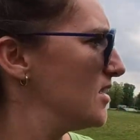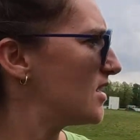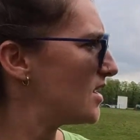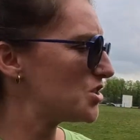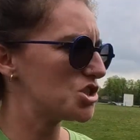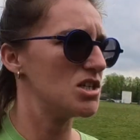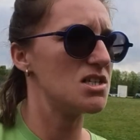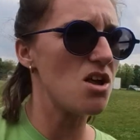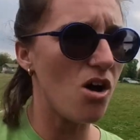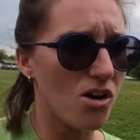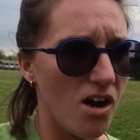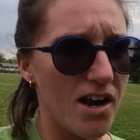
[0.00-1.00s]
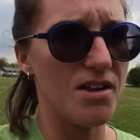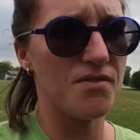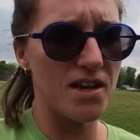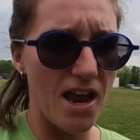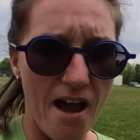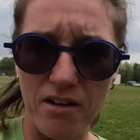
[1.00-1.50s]
because she's not got
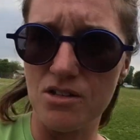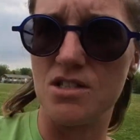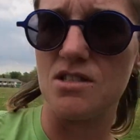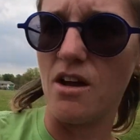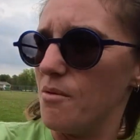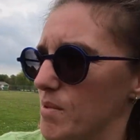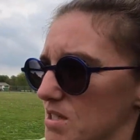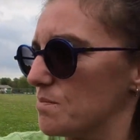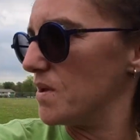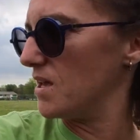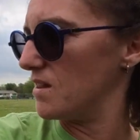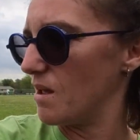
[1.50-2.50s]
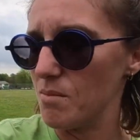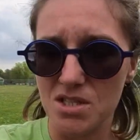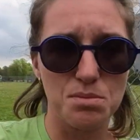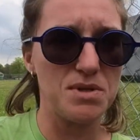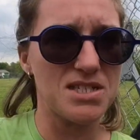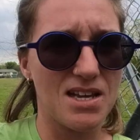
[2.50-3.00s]
anything else. So there must be
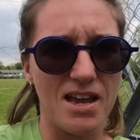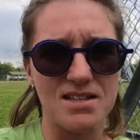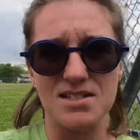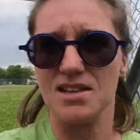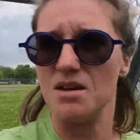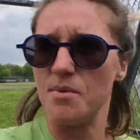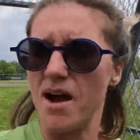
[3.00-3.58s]
skates in the